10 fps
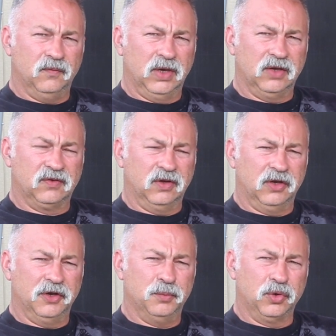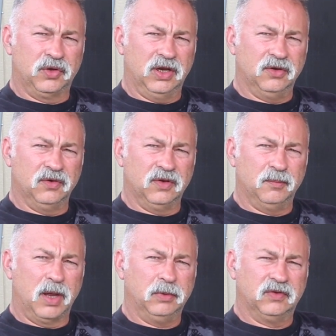venison a little more tender
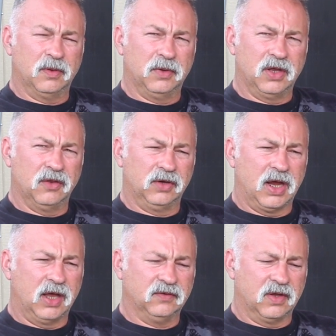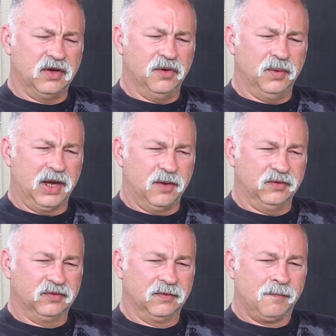than maybe some of the other guys. I know when I
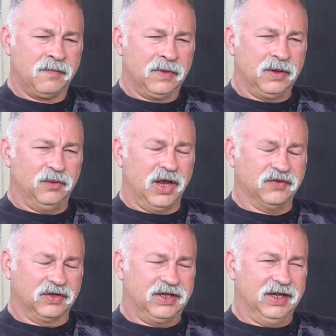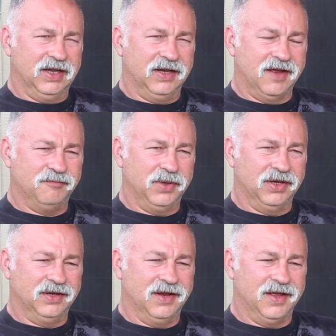was a kid, I've
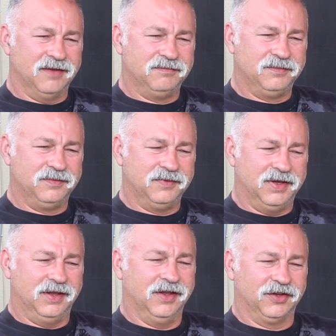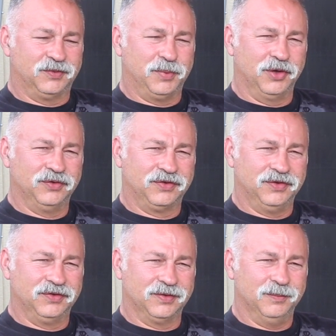been exposed
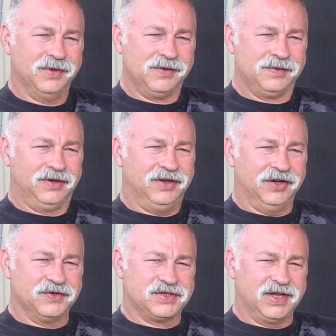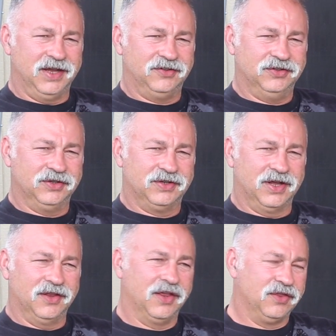to some deer steaks. You could
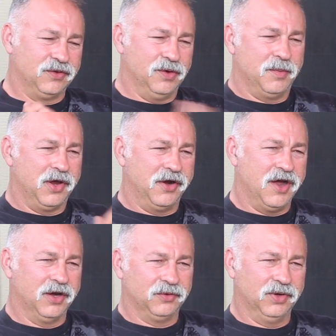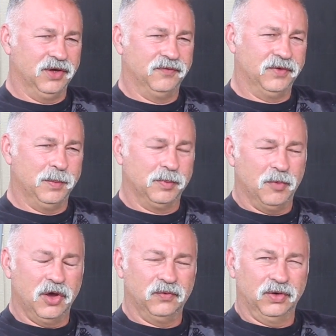tell they threw them on a hot grill, flipped
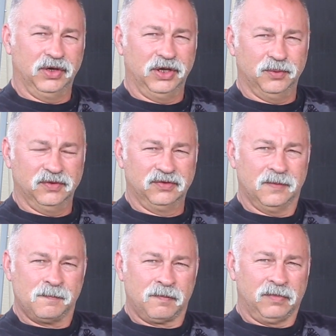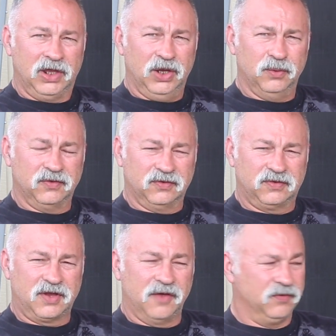them over, and it was
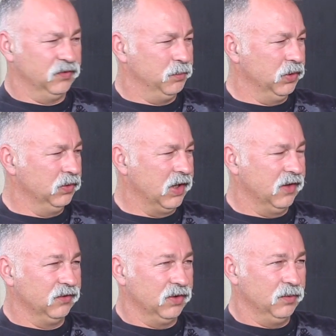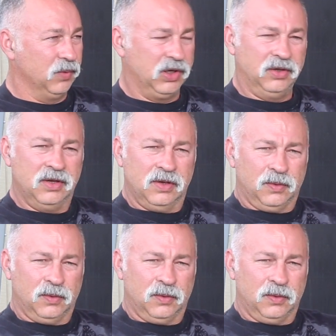as tough as boot leather. And